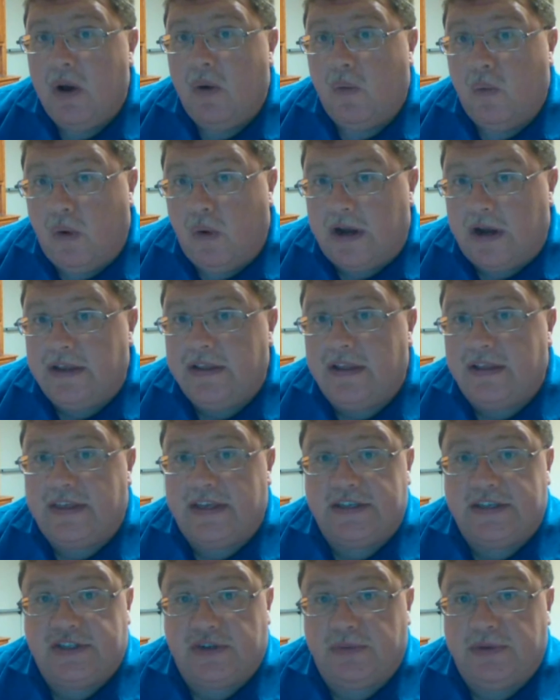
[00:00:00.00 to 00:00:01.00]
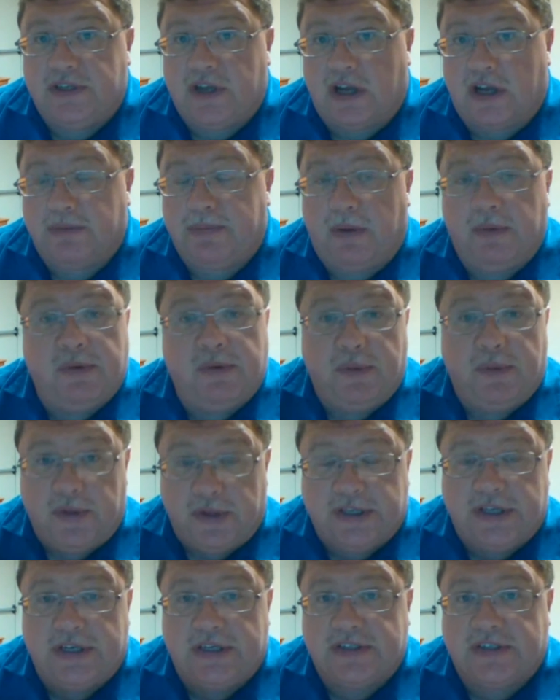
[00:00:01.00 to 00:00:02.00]
one of the things that we talked about when we
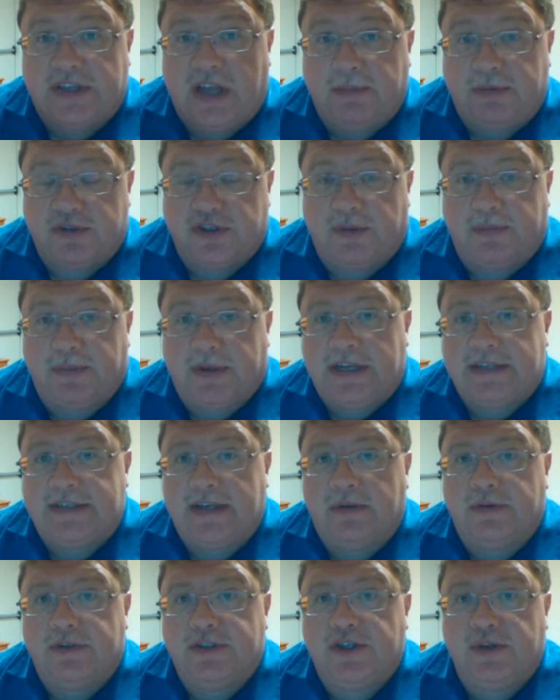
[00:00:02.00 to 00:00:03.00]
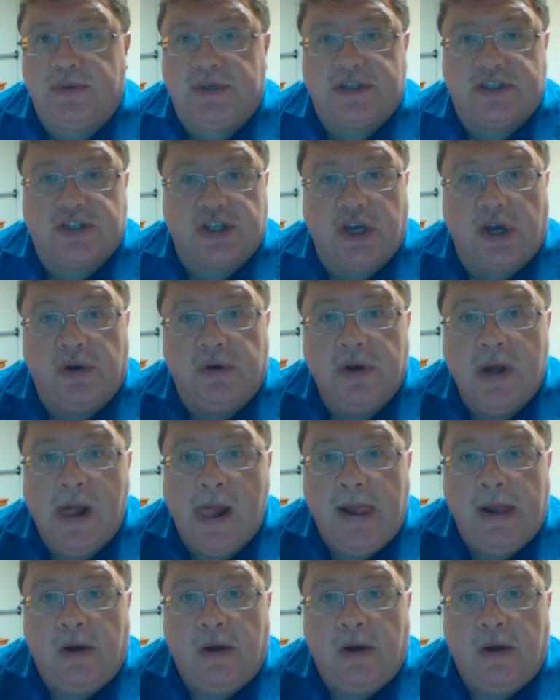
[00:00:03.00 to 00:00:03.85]
looked at discipleship, I guess that was 2 weeks ago,